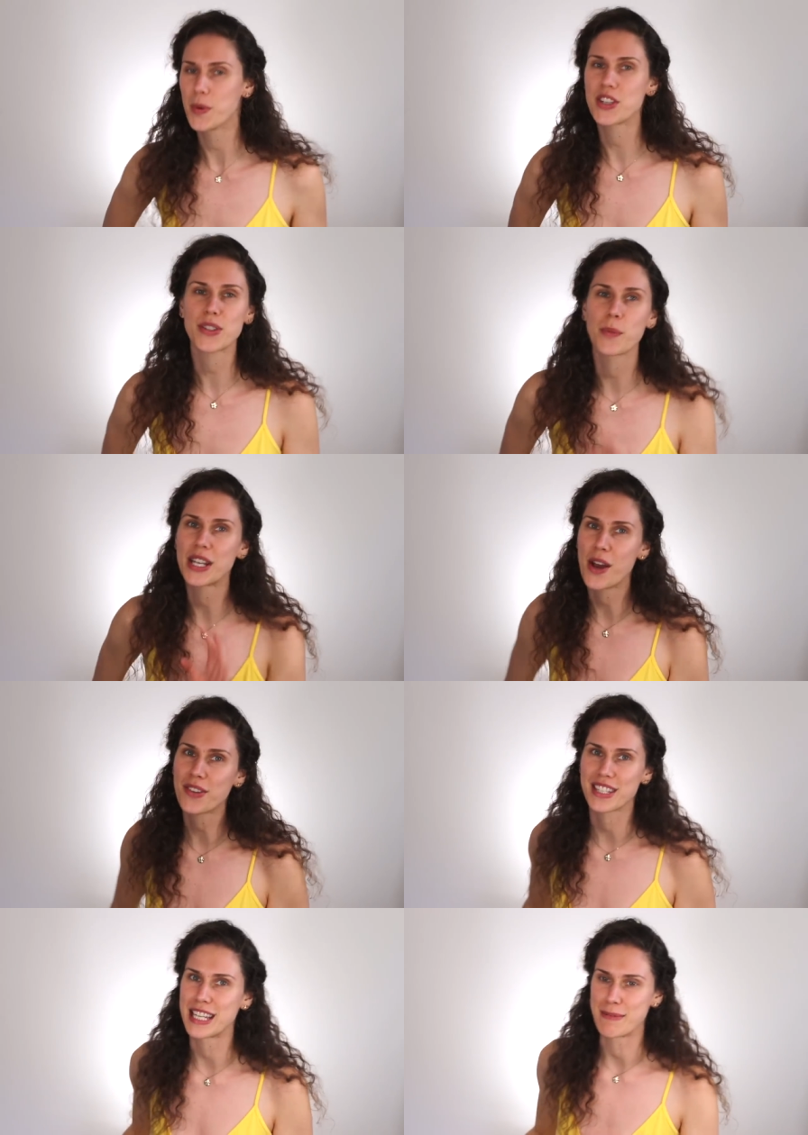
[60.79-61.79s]
We just, we know
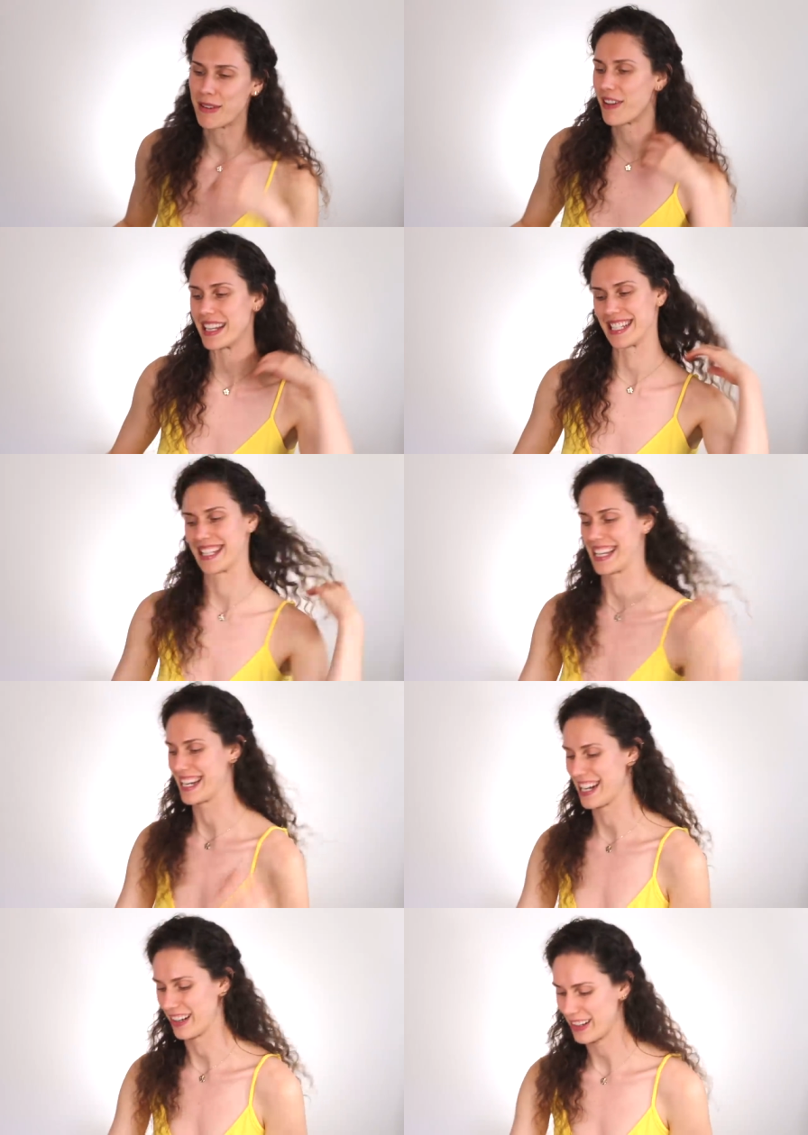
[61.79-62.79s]
there's gonna be Fenty skin
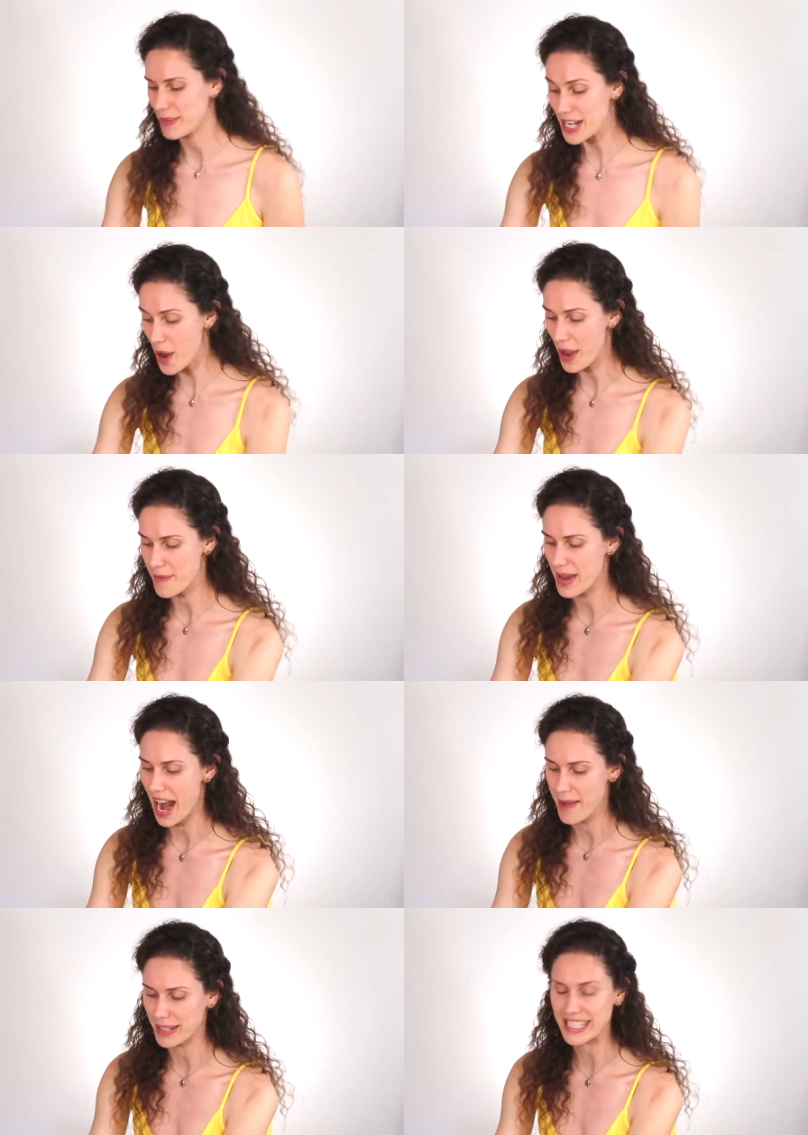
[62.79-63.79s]
in here. We know it, but
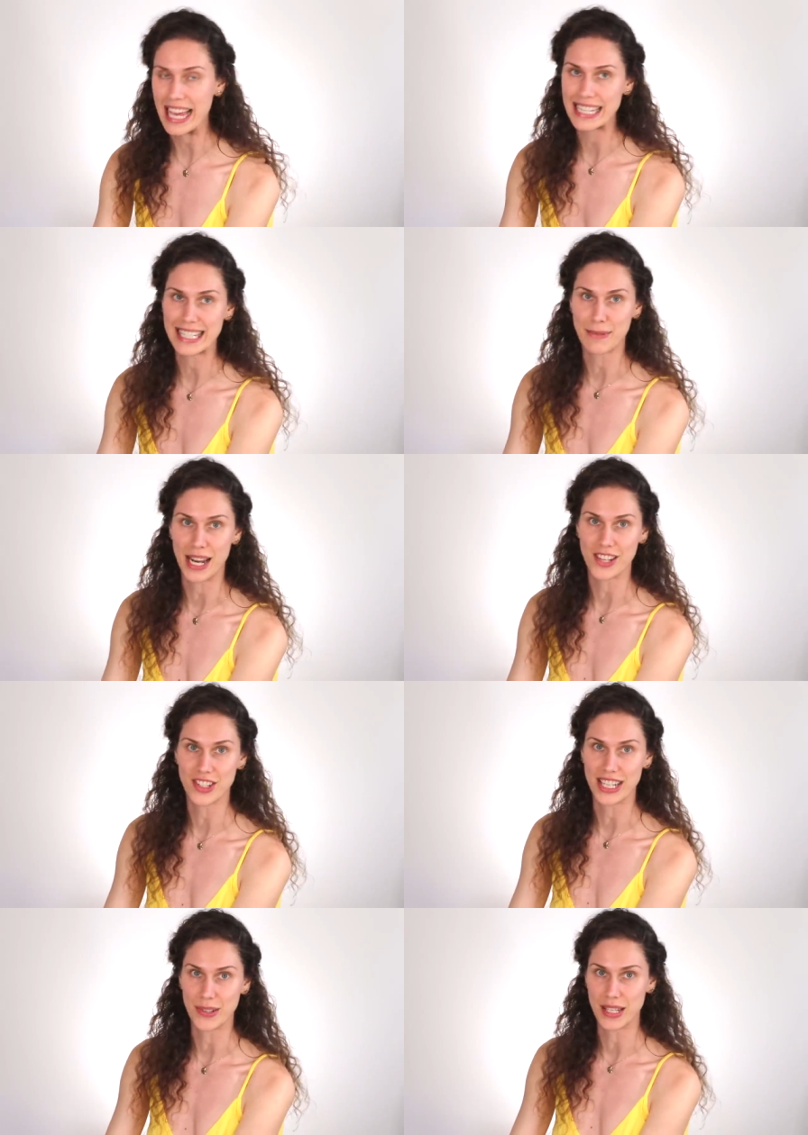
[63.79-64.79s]
I'm excited to see what else
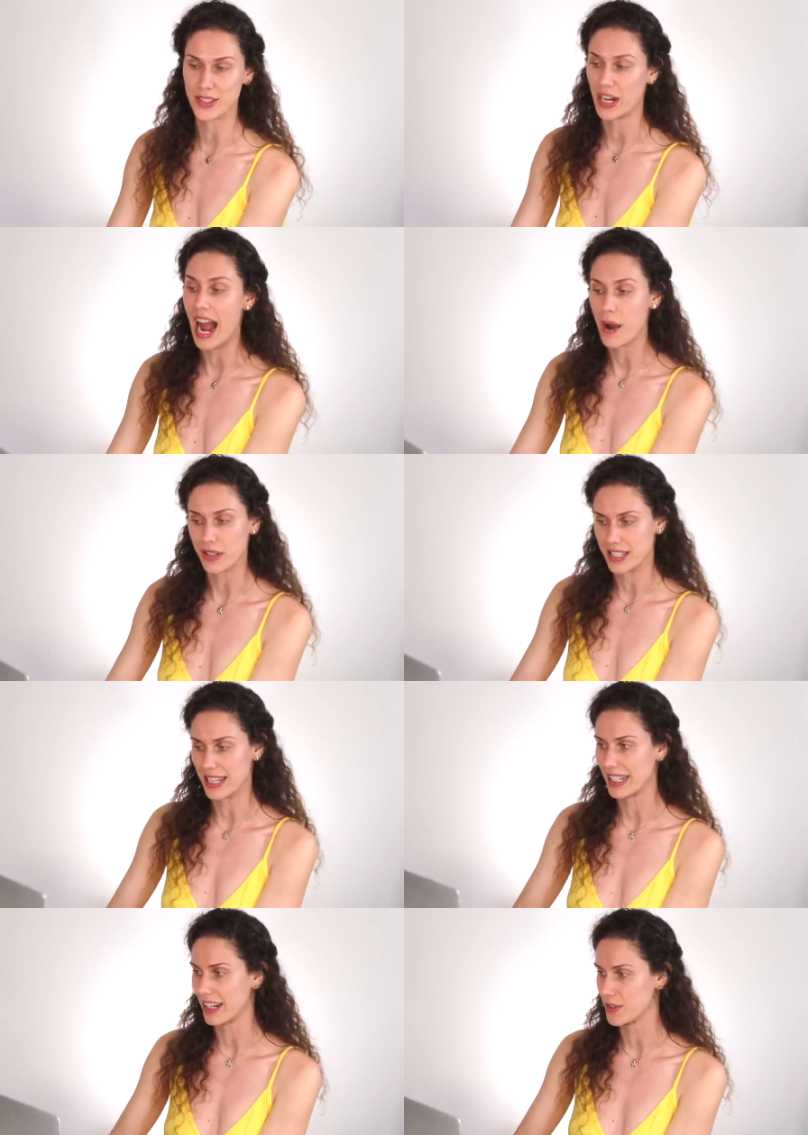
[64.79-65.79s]
she uses or how her
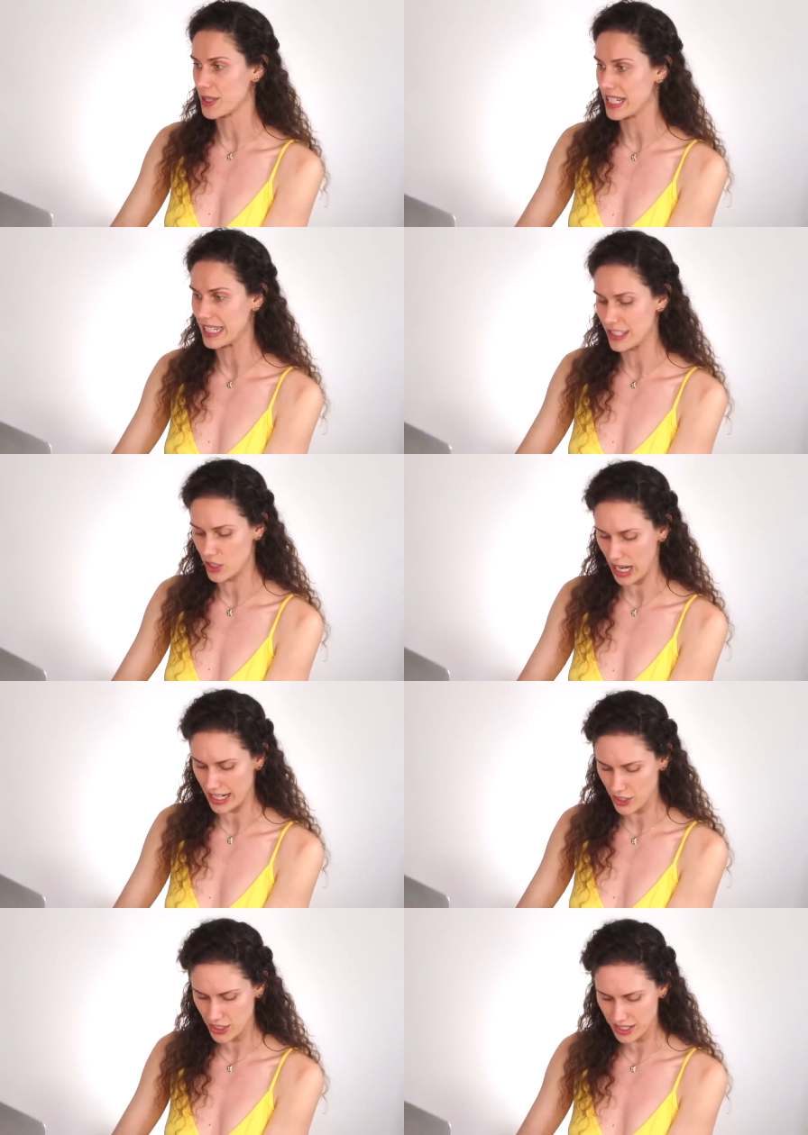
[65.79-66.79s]
skincare routine has
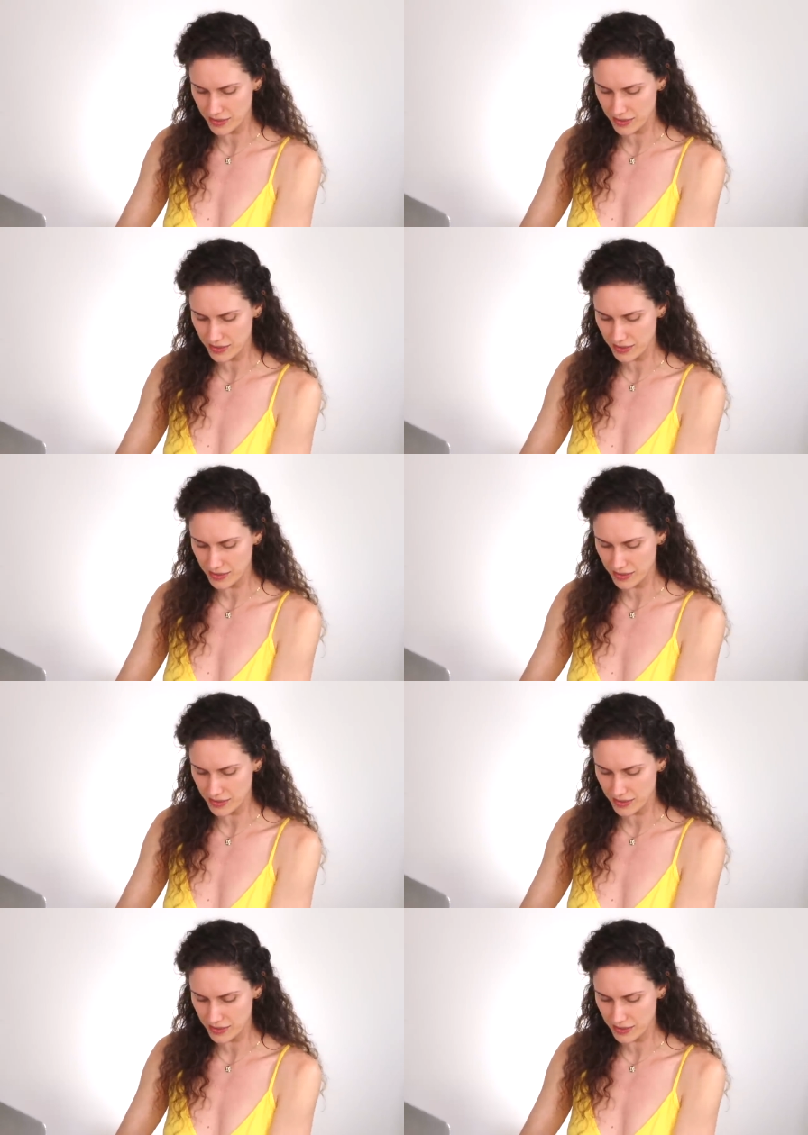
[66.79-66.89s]
changed.